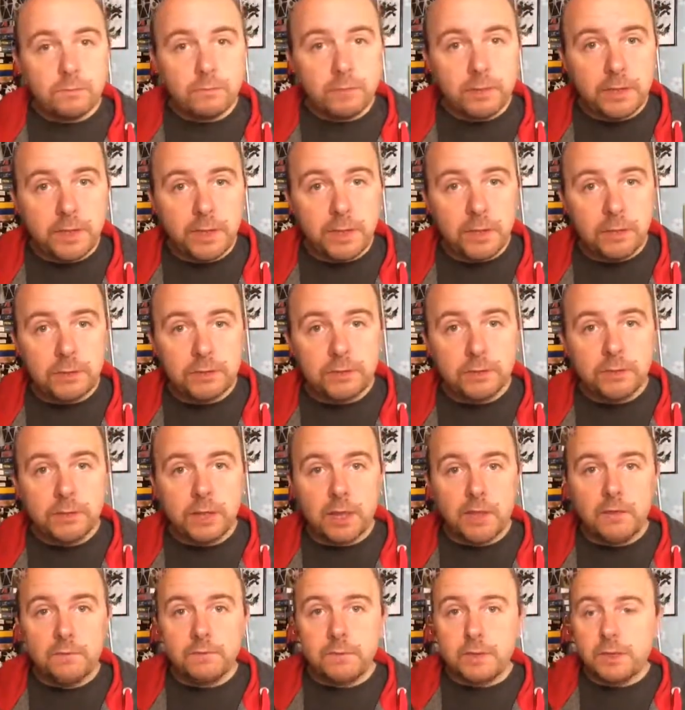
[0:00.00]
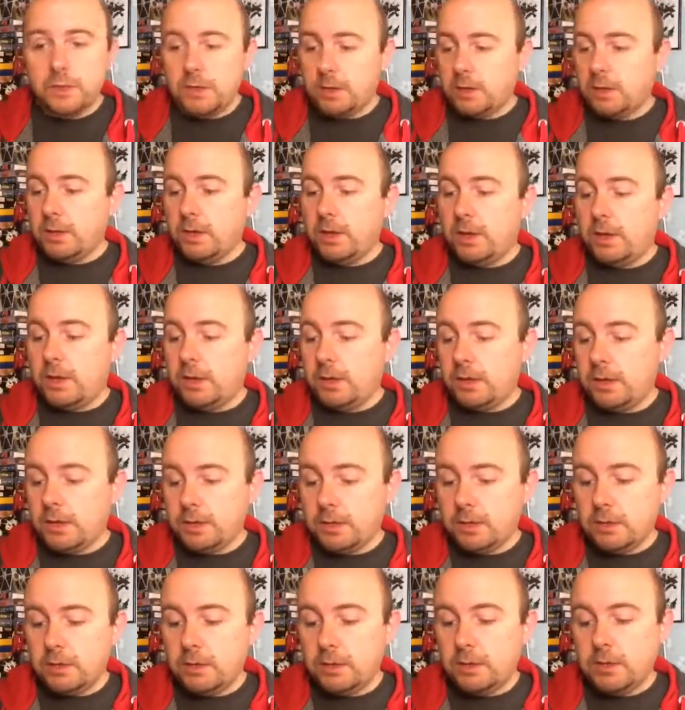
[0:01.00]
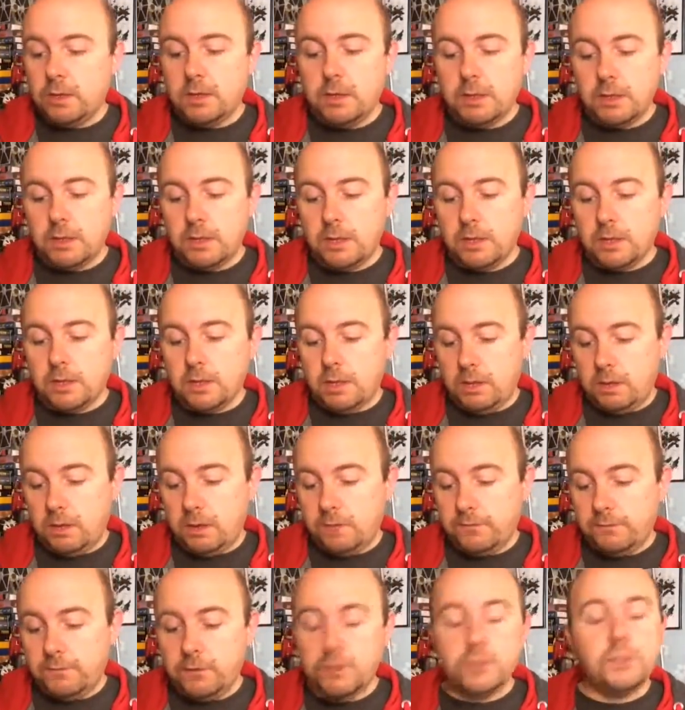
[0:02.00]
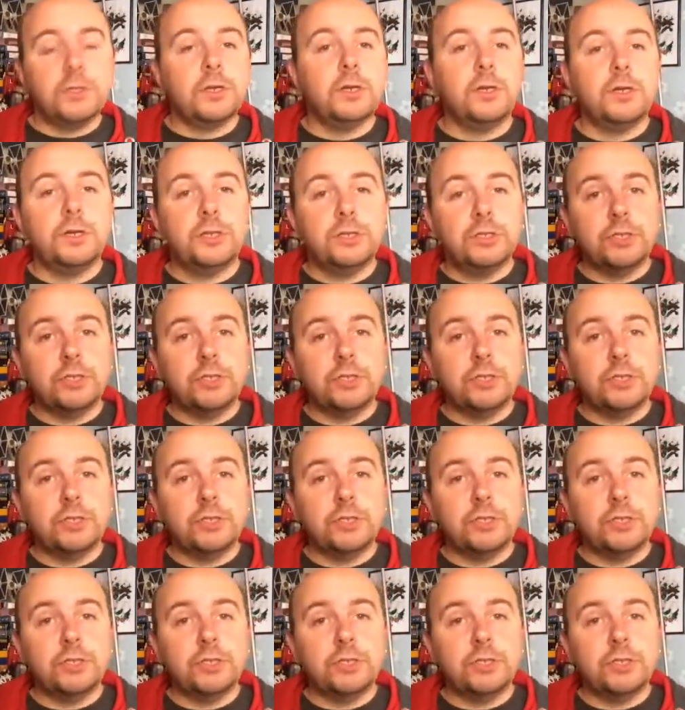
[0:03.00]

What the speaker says: He also gave me a First Order